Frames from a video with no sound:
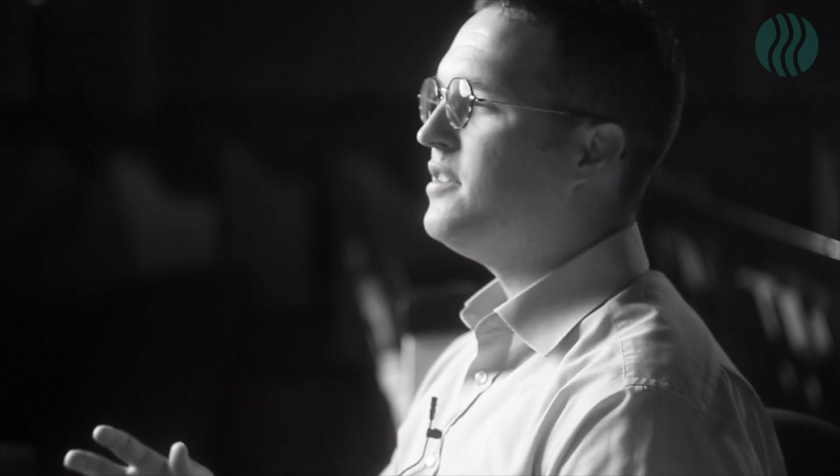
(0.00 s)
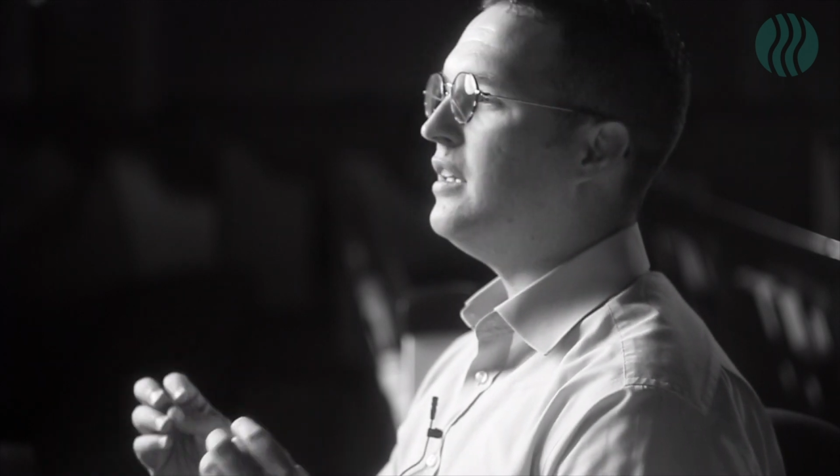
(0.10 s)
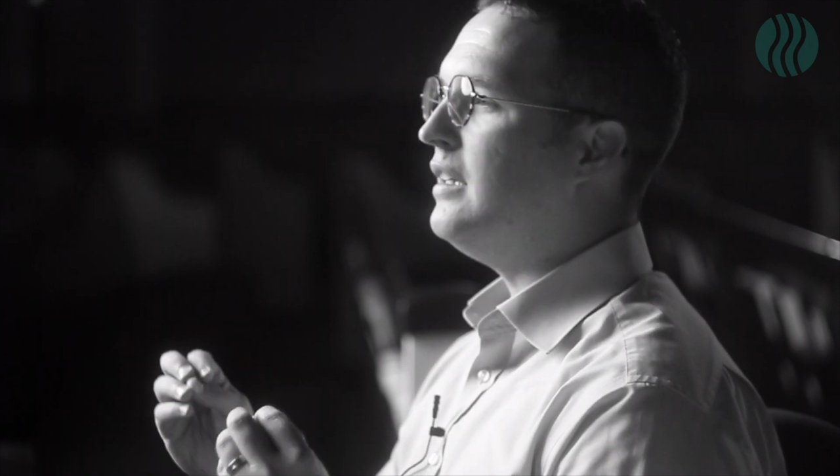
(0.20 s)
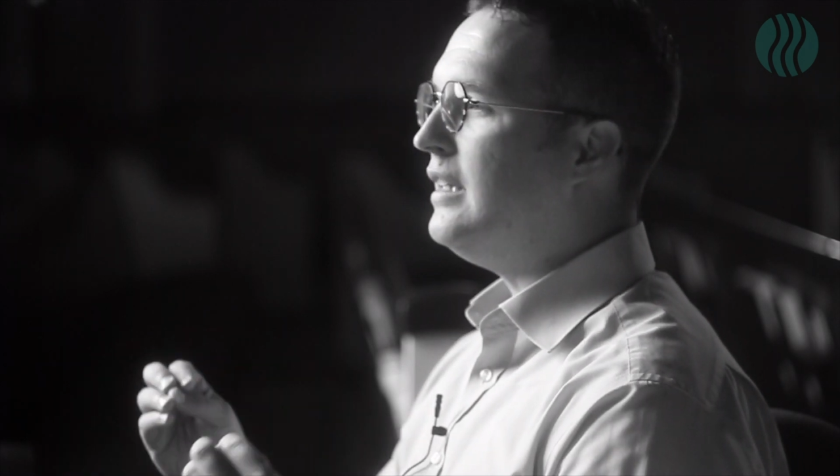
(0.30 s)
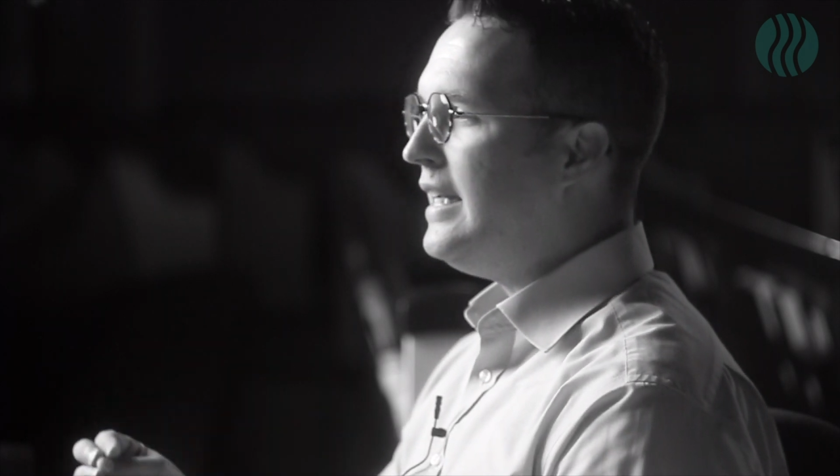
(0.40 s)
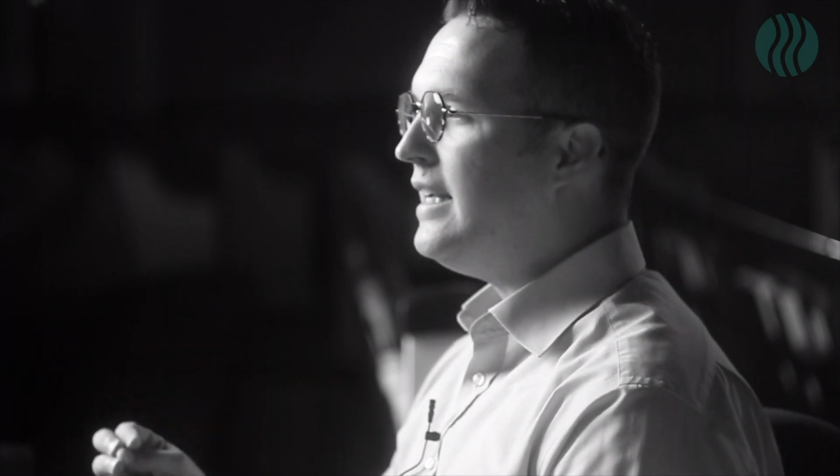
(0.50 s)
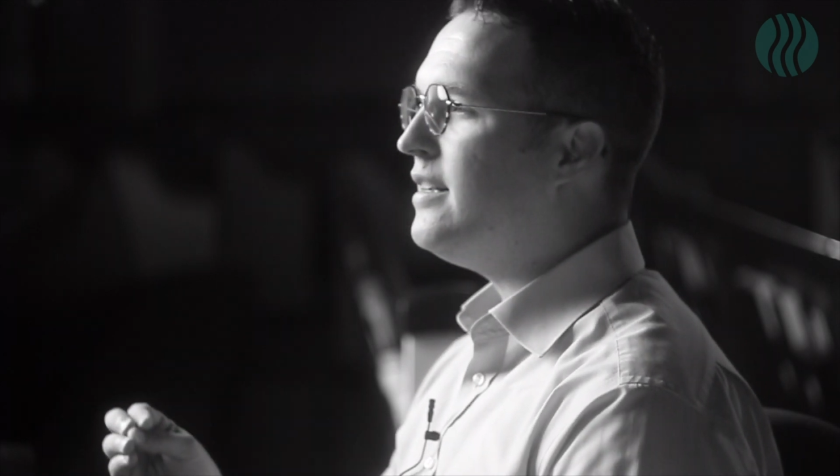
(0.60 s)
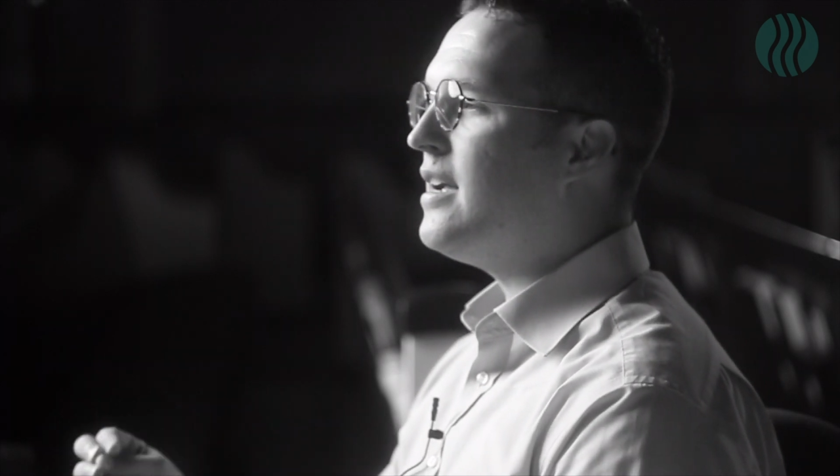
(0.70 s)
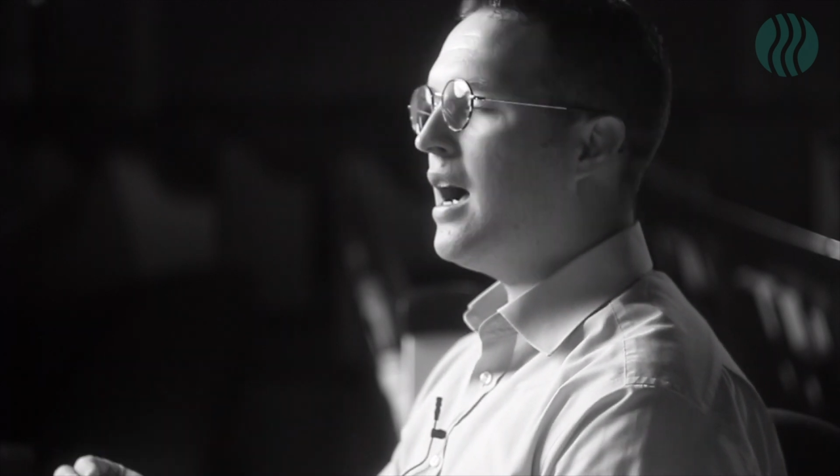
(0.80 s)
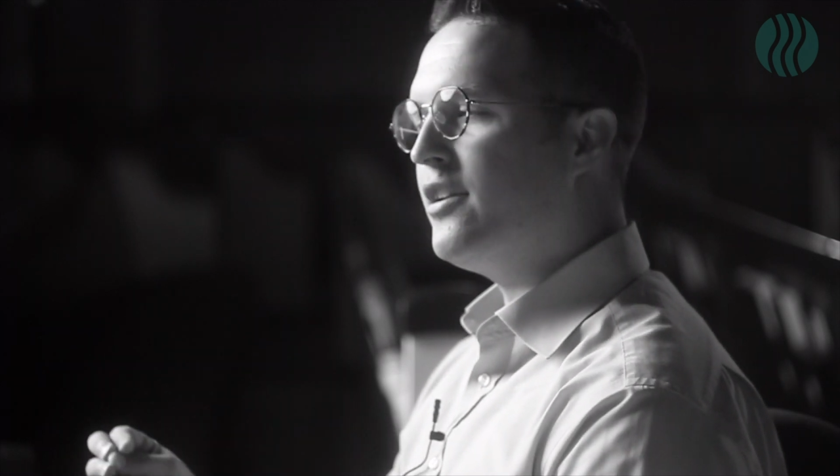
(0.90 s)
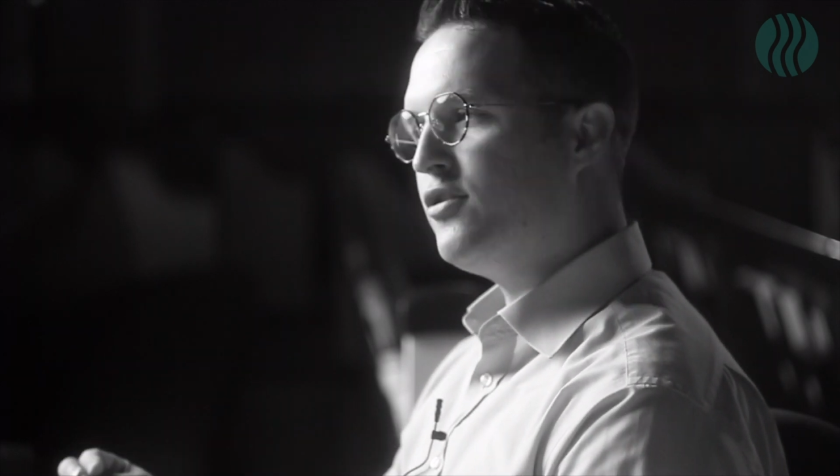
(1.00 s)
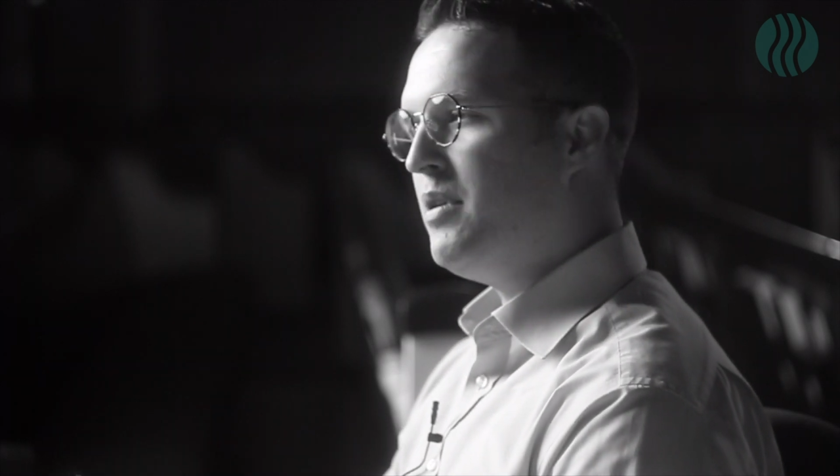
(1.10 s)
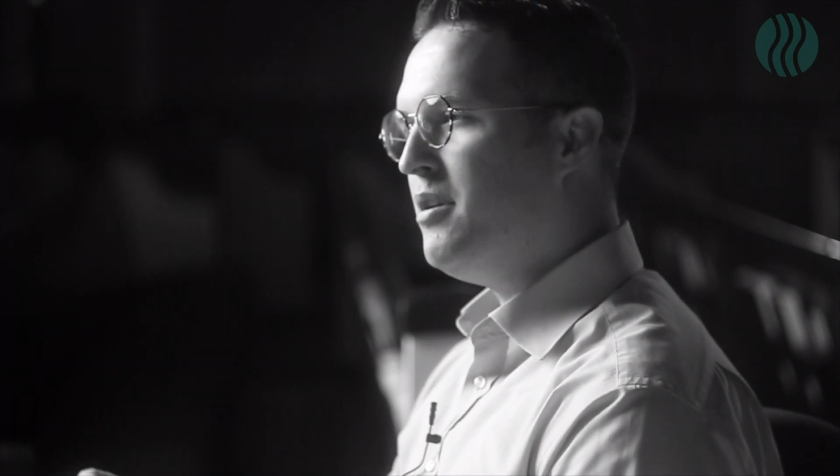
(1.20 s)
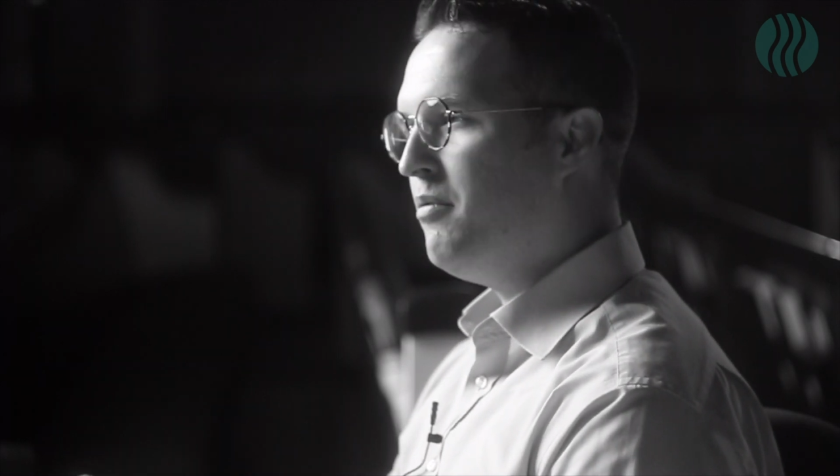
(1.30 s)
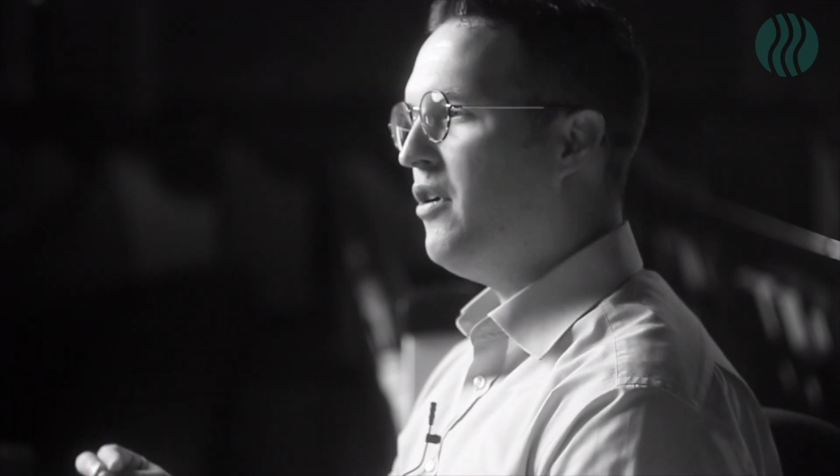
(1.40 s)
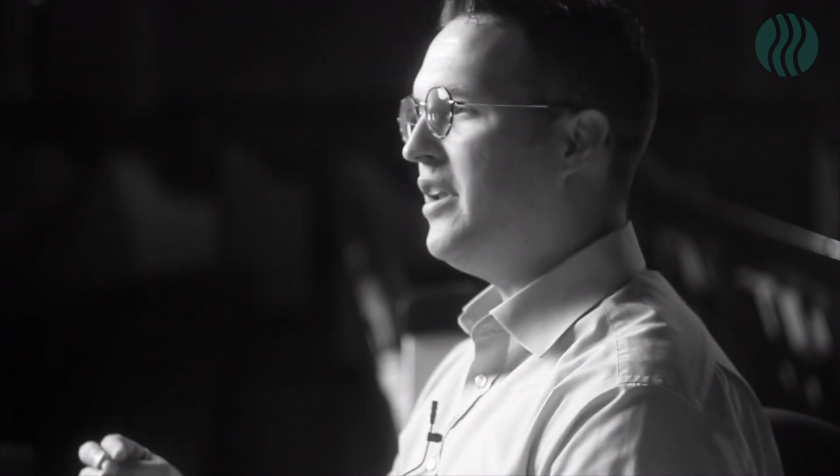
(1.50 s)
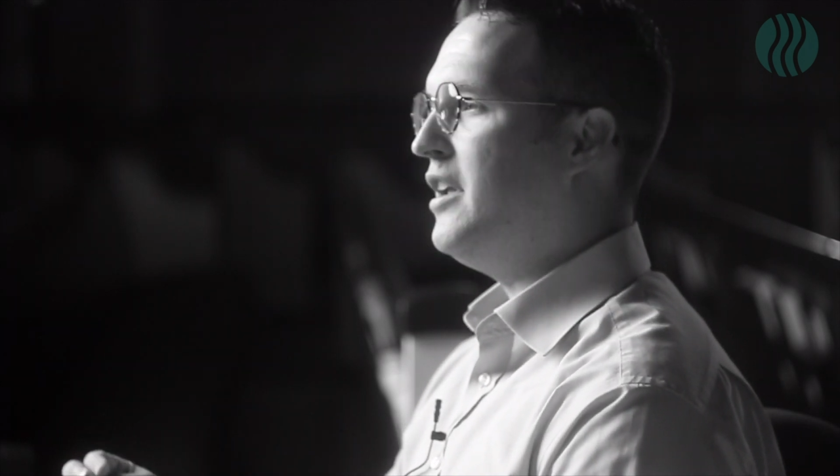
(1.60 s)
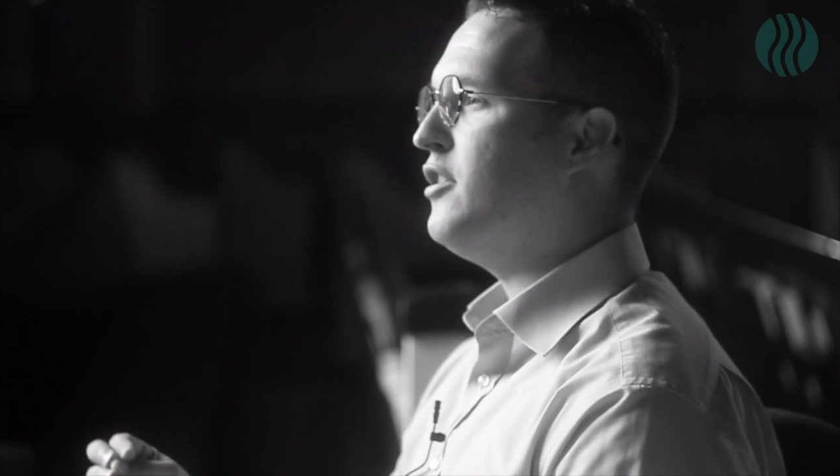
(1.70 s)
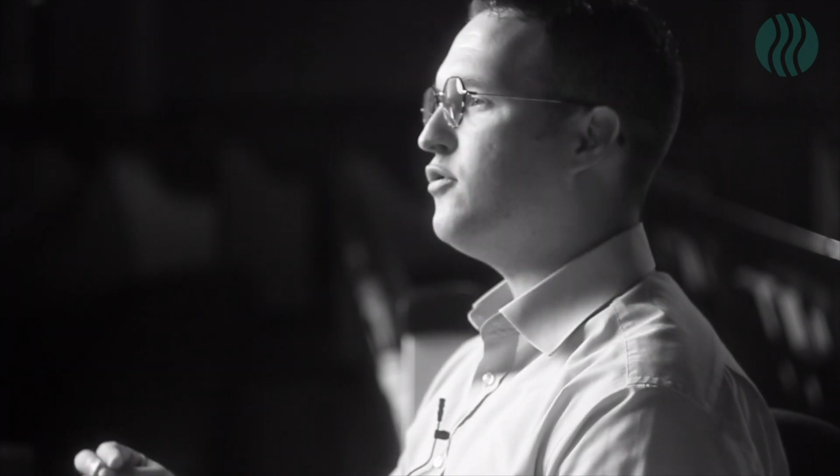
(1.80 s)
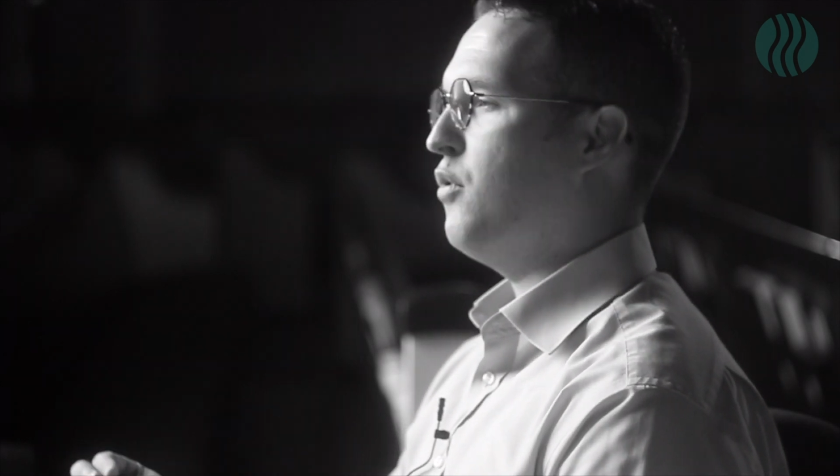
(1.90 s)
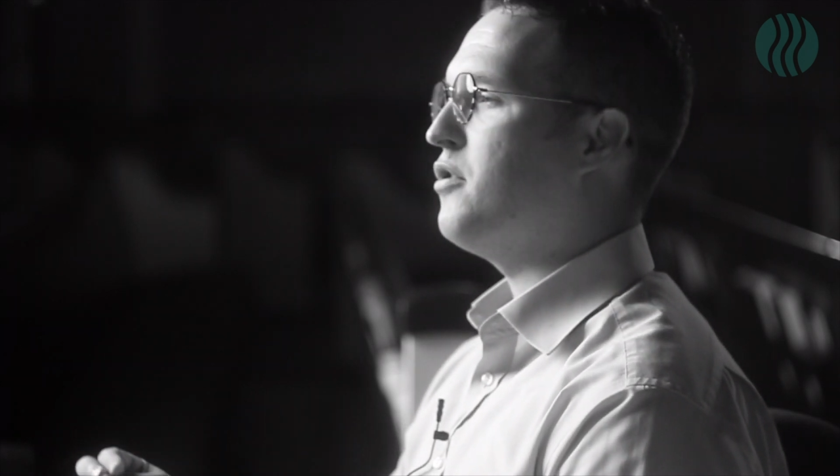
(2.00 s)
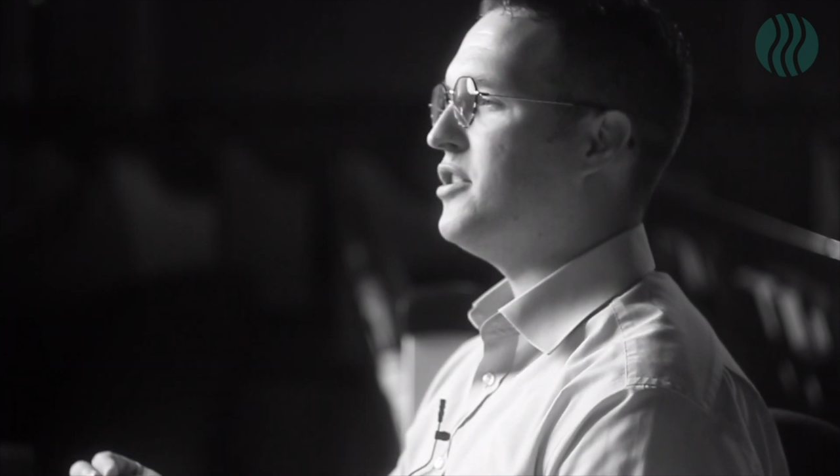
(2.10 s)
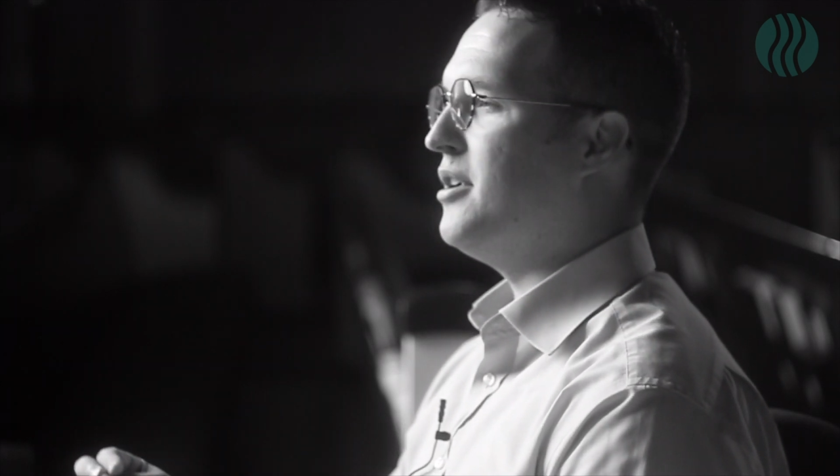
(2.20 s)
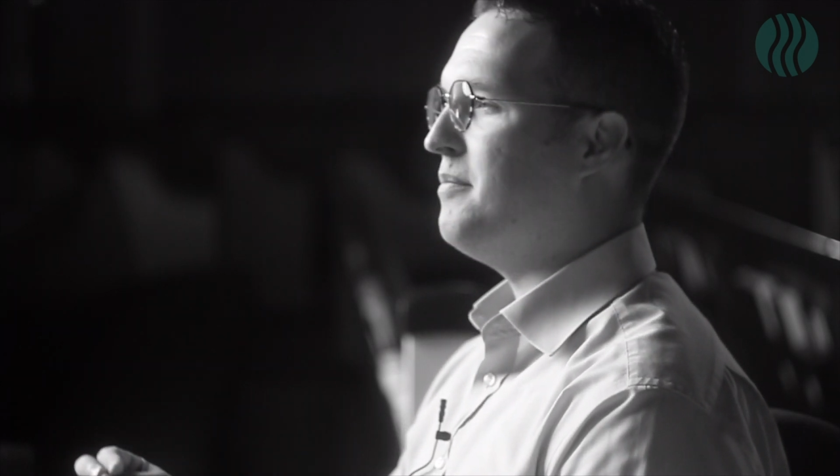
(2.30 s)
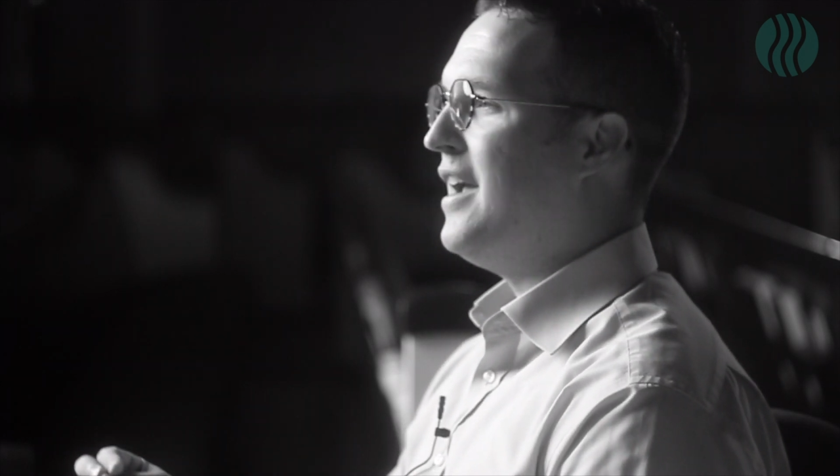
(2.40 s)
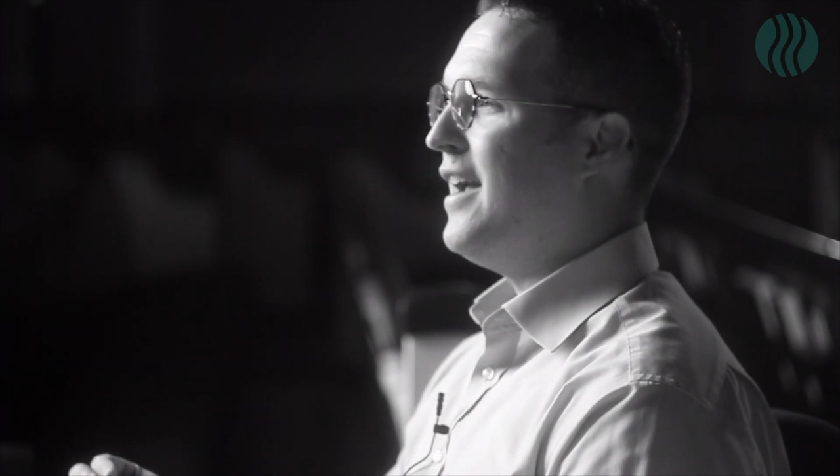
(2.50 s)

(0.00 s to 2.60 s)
to lead God's people in His worship.